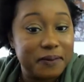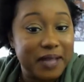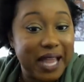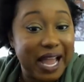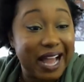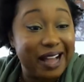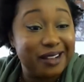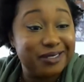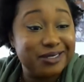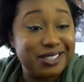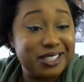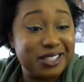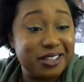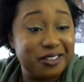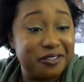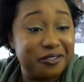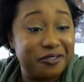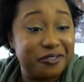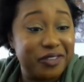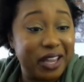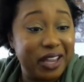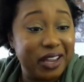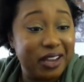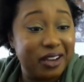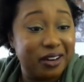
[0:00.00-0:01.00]
I was going to
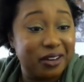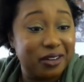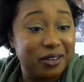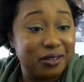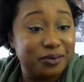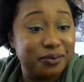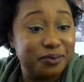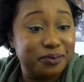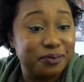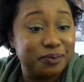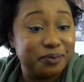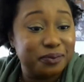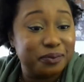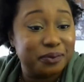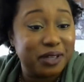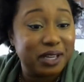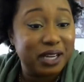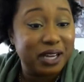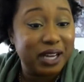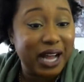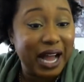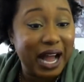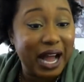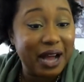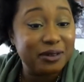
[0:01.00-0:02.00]
fail.
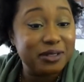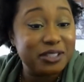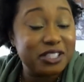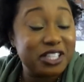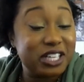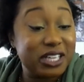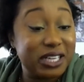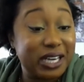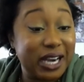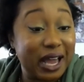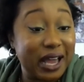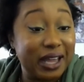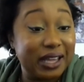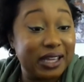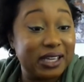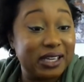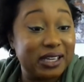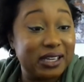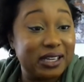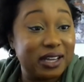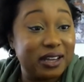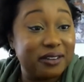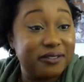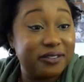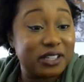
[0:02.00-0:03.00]
I was going to not get
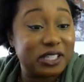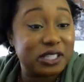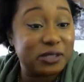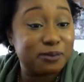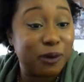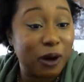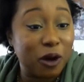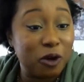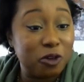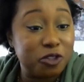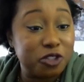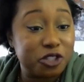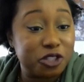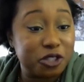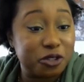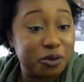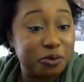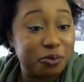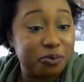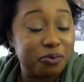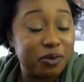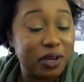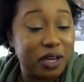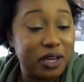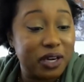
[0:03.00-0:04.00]
enough exposure.
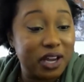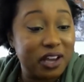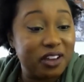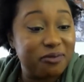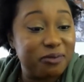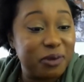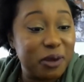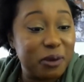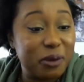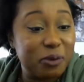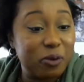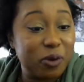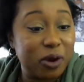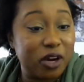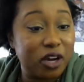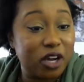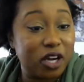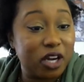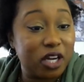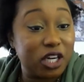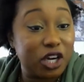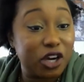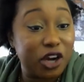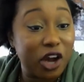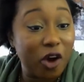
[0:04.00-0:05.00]
Enough people weren't
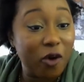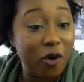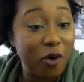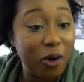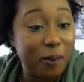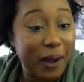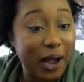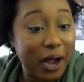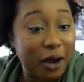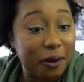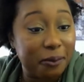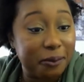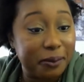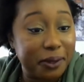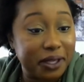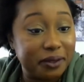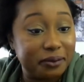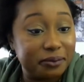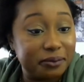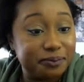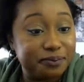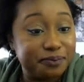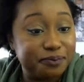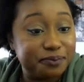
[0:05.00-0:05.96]
going to know about me.